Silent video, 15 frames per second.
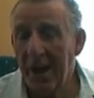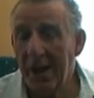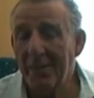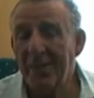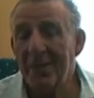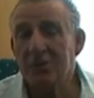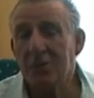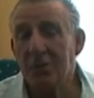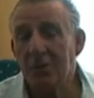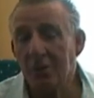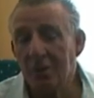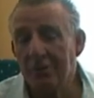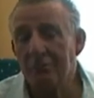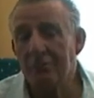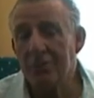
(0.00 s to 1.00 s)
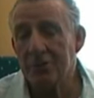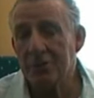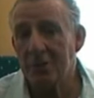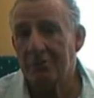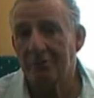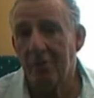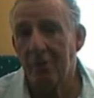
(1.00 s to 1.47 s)
And there's a lot of
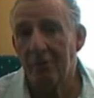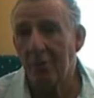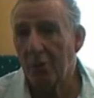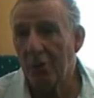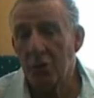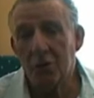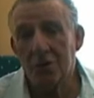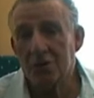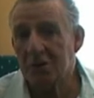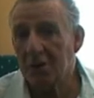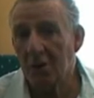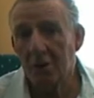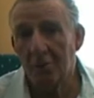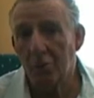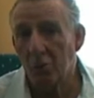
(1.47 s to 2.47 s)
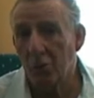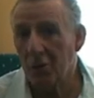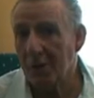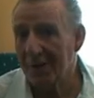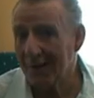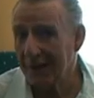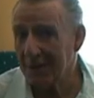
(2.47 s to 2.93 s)
risk involved whether you can sell the book
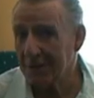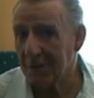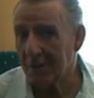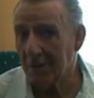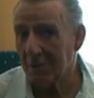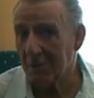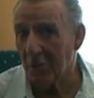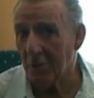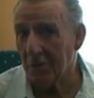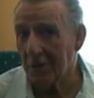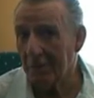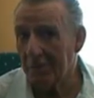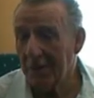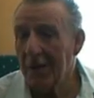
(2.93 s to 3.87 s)
or you can't sell the book.